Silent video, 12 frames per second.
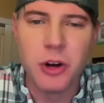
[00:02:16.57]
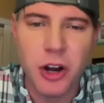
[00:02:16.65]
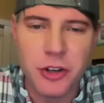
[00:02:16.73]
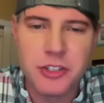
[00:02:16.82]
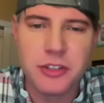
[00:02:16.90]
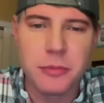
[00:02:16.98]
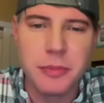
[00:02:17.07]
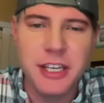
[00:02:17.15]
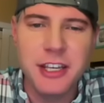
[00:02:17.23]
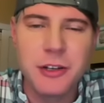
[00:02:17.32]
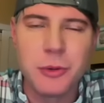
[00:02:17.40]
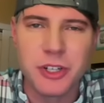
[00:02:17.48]
also
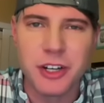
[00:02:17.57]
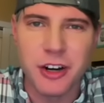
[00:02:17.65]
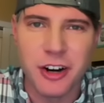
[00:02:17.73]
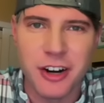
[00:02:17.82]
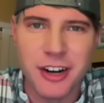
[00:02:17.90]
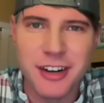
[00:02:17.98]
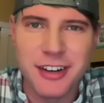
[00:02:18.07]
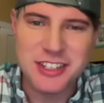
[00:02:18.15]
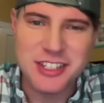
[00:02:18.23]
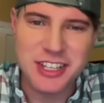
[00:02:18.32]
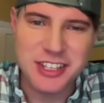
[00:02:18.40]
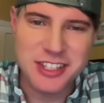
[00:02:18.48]
be equal to r.
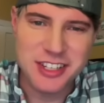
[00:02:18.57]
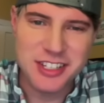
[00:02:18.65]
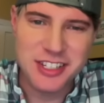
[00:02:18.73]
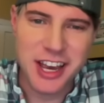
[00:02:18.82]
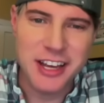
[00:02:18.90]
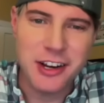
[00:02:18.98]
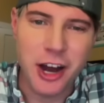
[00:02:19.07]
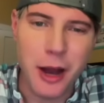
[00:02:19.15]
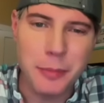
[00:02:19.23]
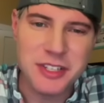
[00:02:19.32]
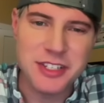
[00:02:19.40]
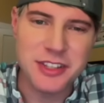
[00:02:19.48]
Since the side
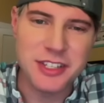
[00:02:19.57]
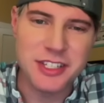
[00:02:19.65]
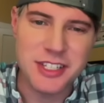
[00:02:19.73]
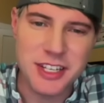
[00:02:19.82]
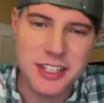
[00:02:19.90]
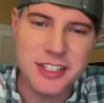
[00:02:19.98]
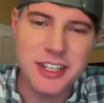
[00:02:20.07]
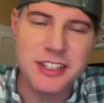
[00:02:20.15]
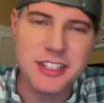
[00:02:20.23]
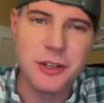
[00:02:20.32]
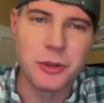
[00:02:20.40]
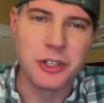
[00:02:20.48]
opposite the 60
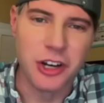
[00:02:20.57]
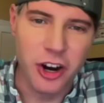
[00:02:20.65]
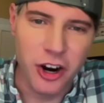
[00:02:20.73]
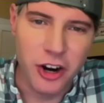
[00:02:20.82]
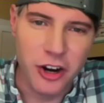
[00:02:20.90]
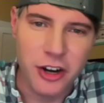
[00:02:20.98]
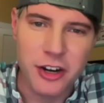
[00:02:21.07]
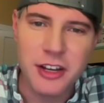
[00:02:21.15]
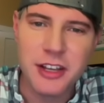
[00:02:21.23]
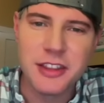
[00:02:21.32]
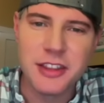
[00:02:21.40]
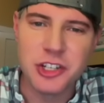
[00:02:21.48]
is equal to r,
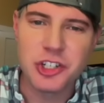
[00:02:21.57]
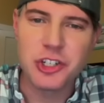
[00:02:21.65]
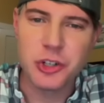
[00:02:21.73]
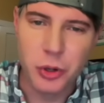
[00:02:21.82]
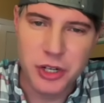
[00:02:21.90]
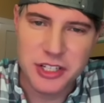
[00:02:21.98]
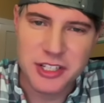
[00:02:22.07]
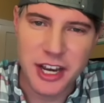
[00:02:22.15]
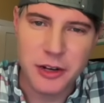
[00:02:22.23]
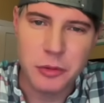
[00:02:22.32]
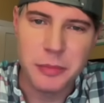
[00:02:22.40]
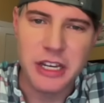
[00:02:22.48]
the shortest
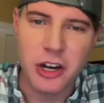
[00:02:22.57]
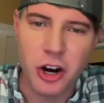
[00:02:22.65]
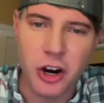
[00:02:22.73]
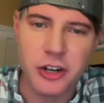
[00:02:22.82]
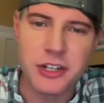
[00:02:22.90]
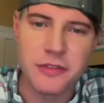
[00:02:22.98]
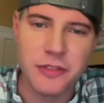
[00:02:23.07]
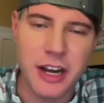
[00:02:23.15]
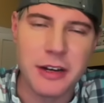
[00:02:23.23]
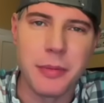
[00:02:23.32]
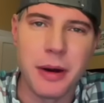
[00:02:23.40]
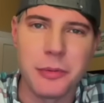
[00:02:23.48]
side will be r
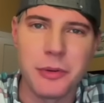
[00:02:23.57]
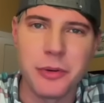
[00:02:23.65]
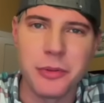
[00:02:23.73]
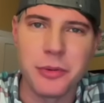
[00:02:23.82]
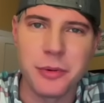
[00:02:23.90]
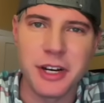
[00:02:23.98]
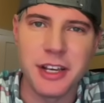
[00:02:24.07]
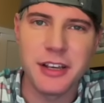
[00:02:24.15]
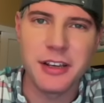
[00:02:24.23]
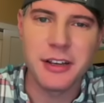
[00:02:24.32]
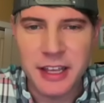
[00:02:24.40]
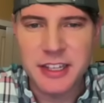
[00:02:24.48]
divided by root
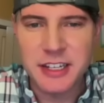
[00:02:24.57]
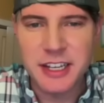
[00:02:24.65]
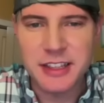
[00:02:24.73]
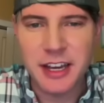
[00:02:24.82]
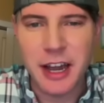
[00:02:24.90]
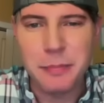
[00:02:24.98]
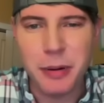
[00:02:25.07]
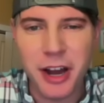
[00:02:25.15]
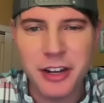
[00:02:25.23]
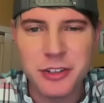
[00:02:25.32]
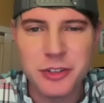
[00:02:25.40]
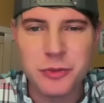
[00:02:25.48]
3. And then to get the
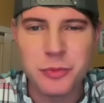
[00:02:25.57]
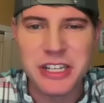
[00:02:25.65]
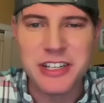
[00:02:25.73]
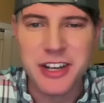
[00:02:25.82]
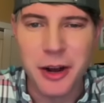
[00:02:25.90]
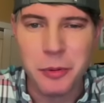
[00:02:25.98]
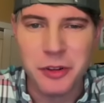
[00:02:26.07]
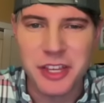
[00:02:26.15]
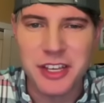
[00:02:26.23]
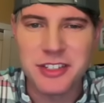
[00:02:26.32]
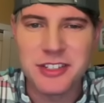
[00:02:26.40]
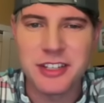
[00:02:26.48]
hypotenuse, we double
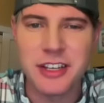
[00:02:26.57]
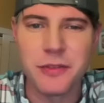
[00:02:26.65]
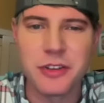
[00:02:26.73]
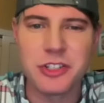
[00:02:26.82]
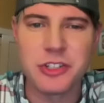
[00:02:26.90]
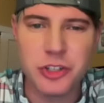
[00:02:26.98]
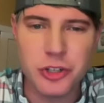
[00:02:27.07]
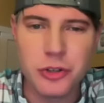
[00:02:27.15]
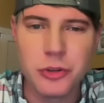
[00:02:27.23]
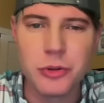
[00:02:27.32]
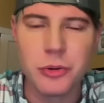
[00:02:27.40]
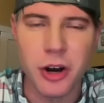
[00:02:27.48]
this to give us
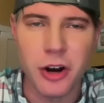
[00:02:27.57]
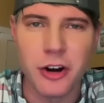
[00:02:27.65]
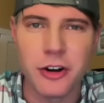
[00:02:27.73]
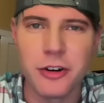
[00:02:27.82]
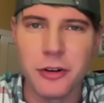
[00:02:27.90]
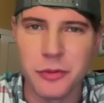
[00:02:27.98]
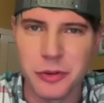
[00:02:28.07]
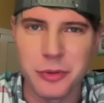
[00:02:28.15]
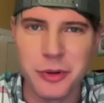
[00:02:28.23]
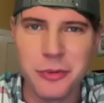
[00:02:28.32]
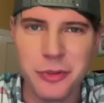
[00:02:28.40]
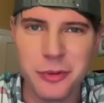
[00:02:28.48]
2r over
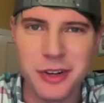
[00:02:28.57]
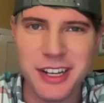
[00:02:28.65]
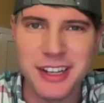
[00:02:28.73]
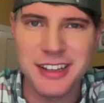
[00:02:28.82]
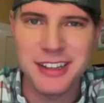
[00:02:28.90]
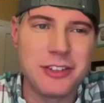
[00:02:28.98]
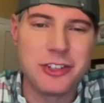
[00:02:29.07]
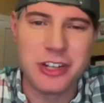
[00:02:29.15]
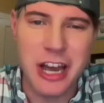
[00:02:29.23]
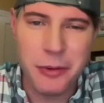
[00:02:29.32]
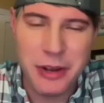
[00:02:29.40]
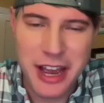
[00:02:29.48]
root 3. So
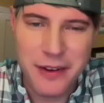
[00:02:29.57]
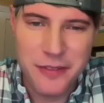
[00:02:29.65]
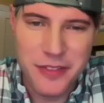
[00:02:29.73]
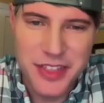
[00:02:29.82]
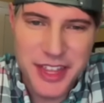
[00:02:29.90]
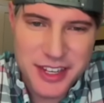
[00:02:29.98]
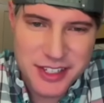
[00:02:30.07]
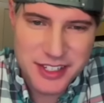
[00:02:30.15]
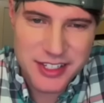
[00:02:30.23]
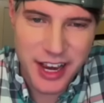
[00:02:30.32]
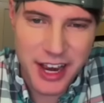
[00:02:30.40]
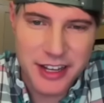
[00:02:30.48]
now we have this
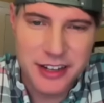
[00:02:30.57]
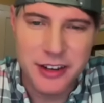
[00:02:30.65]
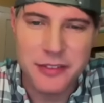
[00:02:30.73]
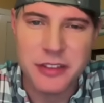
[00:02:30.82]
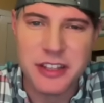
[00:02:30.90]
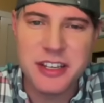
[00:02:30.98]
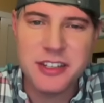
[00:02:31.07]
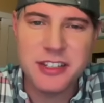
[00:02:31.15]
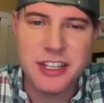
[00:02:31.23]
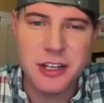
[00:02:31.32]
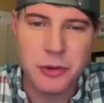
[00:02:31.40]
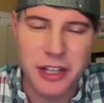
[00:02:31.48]
side of this
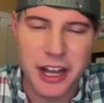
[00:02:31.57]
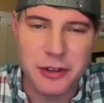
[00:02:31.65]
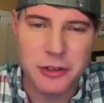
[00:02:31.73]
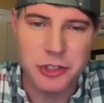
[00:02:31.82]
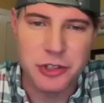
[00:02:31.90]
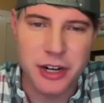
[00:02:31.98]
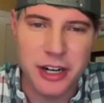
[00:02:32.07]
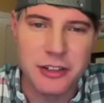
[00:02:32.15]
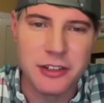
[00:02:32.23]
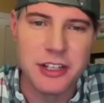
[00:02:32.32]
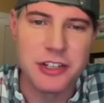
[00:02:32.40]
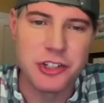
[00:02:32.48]
equilateral
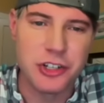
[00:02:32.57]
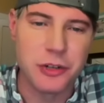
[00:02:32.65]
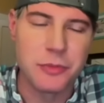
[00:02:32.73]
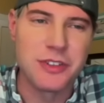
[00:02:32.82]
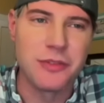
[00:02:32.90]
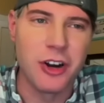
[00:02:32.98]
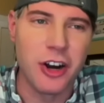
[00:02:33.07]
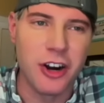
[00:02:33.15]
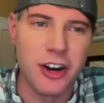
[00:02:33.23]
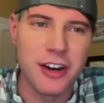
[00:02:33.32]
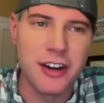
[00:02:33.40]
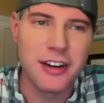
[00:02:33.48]
triangle in terms of
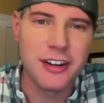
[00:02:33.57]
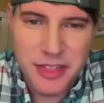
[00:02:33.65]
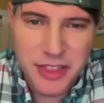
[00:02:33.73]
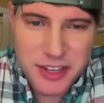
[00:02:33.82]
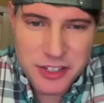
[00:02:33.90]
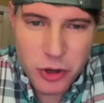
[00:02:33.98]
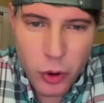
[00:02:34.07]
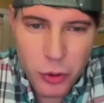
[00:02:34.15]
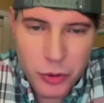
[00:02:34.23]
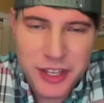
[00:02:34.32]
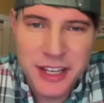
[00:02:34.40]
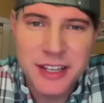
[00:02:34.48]
r. This
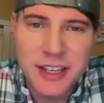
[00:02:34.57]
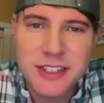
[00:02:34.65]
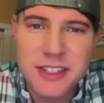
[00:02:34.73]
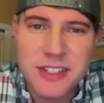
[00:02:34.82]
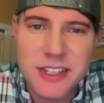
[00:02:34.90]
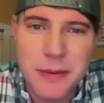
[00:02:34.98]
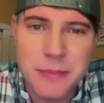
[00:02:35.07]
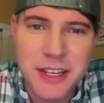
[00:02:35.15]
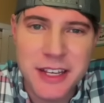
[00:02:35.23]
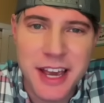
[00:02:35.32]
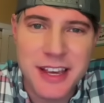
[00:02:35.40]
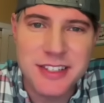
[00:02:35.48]
whole thing is the same
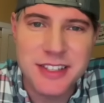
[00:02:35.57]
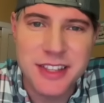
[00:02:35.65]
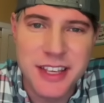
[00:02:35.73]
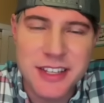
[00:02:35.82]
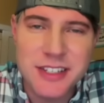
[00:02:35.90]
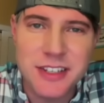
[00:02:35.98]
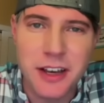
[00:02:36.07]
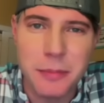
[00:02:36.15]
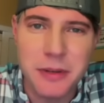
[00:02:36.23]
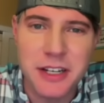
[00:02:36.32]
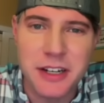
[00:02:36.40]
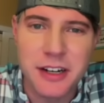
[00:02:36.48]
thing as this
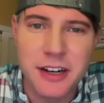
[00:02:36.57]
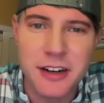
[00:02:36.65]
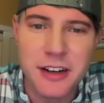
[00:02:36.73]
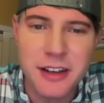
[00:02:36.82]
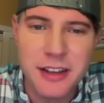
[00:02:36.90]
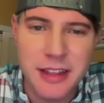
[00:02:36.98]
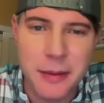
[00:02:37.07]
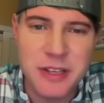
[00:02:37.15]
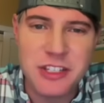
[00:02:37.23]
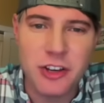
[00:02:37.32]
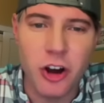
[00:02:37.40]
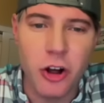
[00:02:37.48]
up here. That
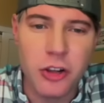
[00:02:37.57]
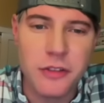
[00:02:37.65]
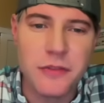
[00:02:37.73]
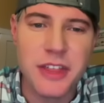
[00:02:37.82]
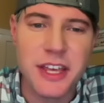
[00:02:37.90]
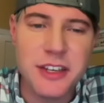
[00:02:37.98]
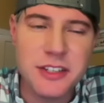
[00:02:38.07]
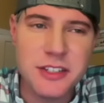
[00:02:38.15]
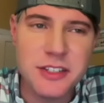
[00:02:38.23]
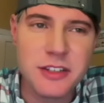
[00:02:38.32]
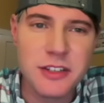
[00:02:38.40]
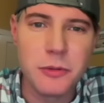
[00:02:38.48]
means all of
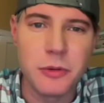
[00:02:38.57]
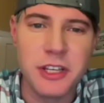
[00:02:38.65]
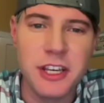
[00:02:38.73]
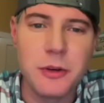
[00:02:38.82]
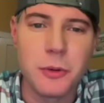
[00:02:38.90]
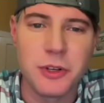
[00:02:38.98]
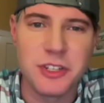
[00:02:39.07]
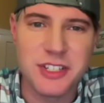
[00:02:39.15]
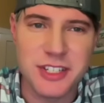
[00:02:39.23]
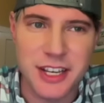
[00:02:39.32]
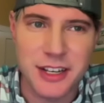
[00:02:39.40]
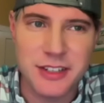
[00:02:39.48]
this will equal
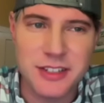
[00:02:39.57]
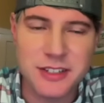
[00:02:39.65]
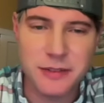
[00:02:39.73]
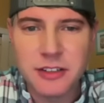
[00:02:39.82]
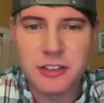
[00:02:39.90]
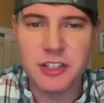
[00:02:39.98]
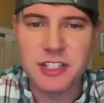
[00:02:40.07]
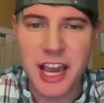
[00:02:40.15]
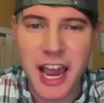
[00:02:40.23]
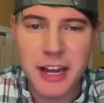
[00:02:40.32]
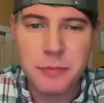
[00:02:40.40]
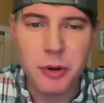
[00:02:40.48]
6. So let's
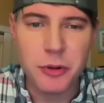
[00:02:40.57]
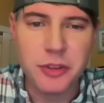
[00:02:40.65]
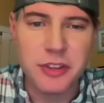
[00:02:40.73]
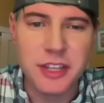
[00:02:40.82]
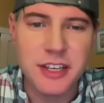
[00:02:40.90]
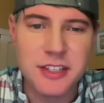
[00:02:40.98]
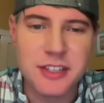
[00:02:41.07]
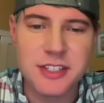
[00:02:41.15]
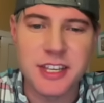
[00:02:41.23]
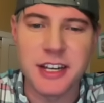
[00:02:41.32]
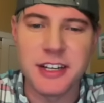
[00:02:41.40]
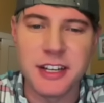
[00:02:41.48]
add both of these and
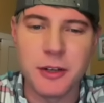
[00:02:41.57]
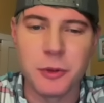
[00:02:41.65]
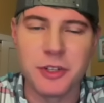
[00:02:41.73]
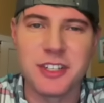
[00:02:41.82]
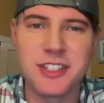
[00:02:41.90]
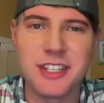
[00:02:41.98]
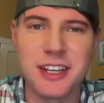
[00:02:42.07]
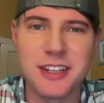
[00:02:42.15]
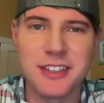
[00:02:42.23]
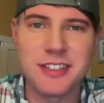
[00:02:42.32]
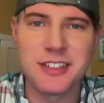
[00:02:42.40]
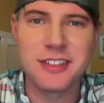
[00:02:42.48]
set it equal to
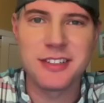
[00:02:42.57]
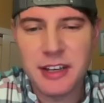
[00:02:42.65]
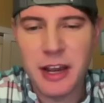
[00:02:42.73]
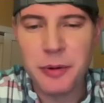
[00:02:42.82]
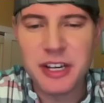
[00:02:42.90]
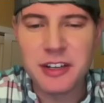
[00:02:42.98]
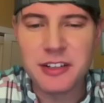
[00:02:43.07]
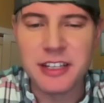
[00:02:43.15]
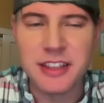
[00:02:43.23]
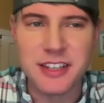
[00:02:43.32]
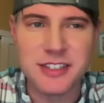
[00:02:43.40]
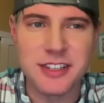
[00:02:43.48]
6. And we can clean this